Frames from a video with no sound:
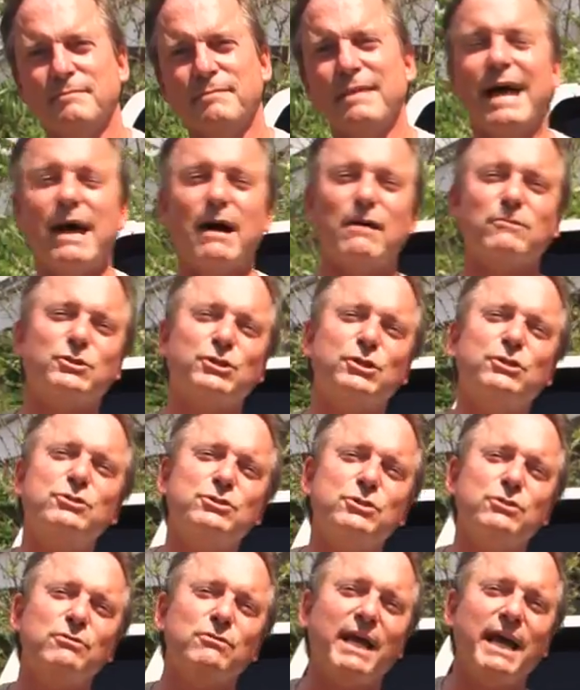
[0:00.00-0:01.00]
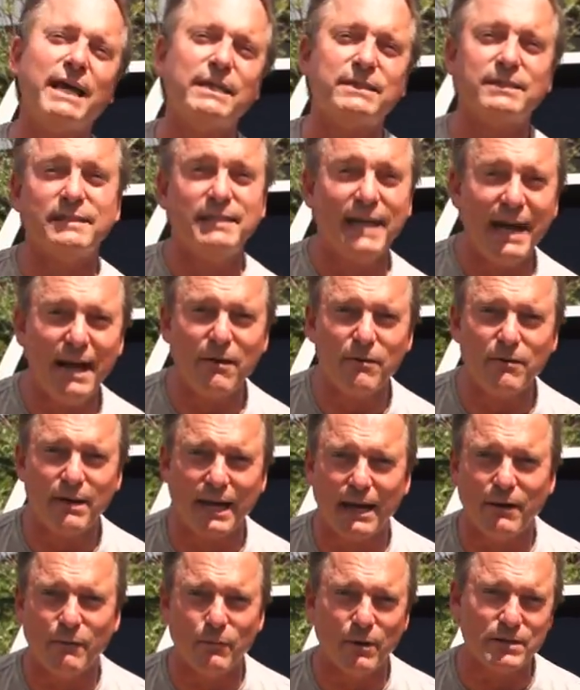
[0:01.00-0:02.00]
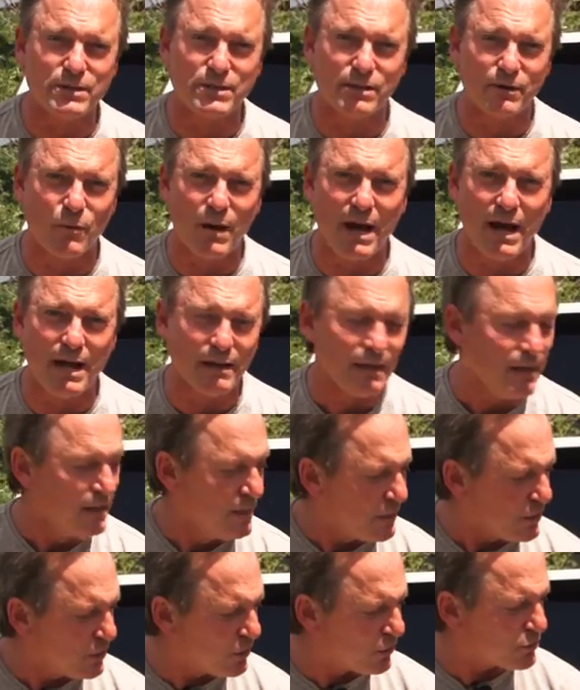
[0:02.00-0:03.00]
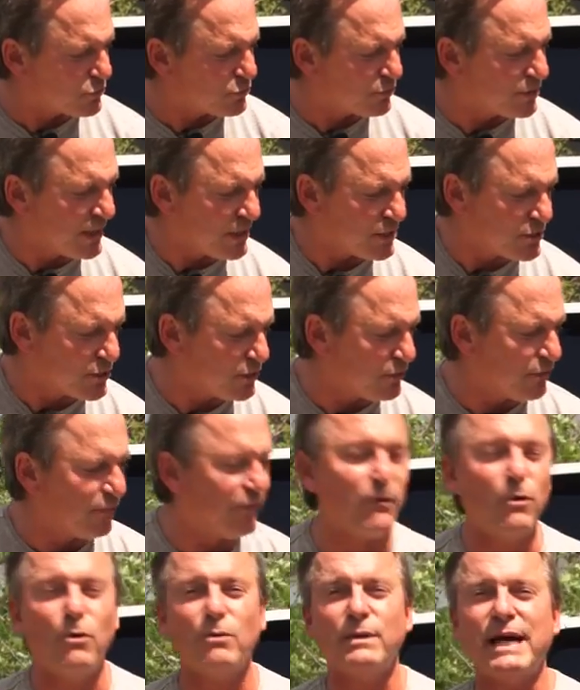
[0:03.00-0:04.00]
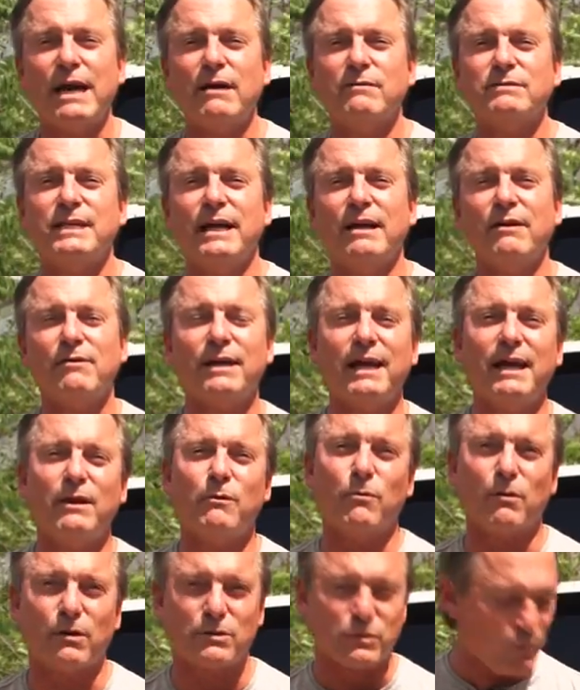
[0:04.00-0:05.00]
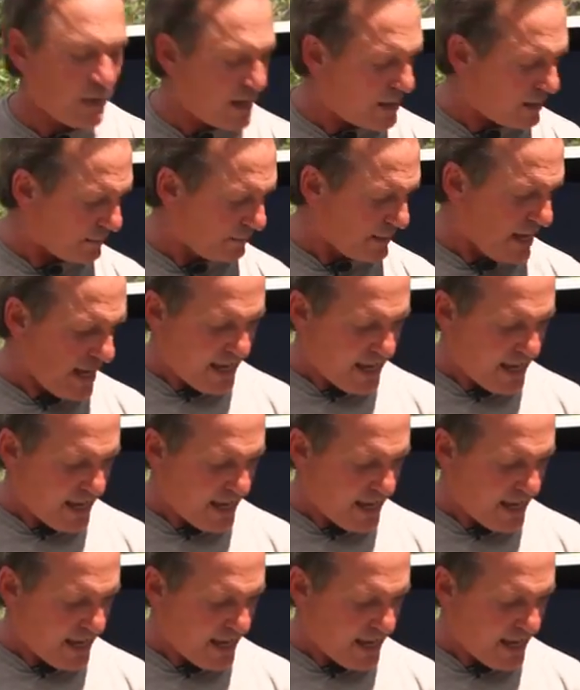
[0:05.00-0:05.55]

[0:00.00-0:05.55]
Now, should you like to tailgate once in a while, your traditional fold-down tailgate works well.